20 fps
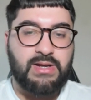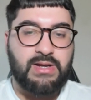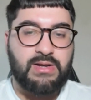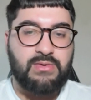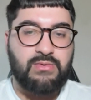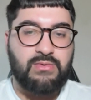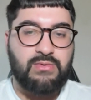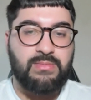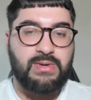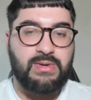
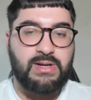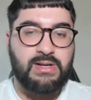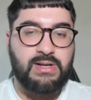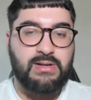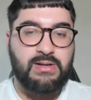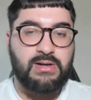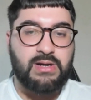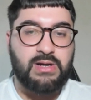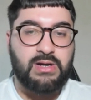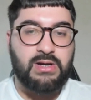
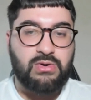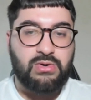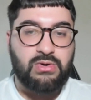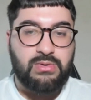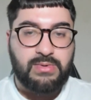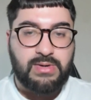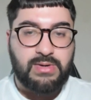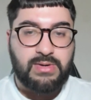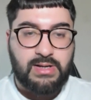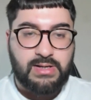
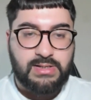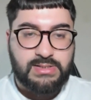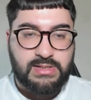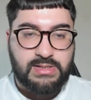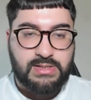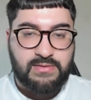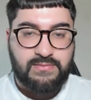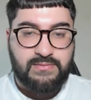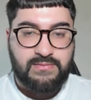Omalatov.